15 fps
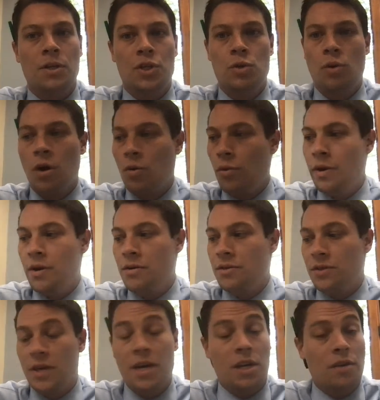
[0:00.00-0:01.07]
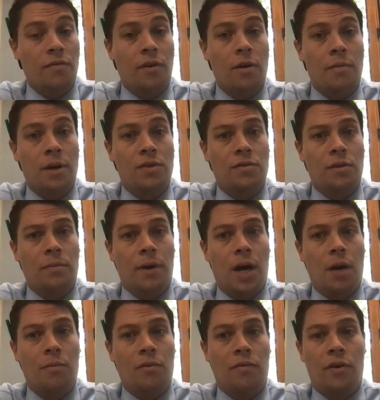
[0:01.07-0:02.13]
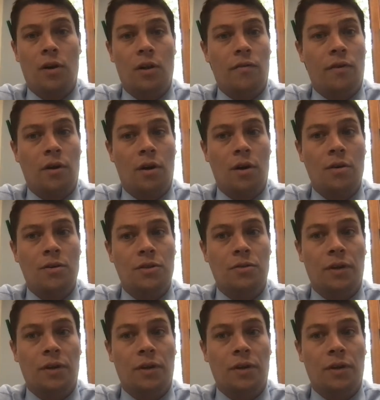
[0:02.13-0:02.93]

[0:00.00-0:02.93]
To our winners, thank you very much from the bottom of all of our hearts.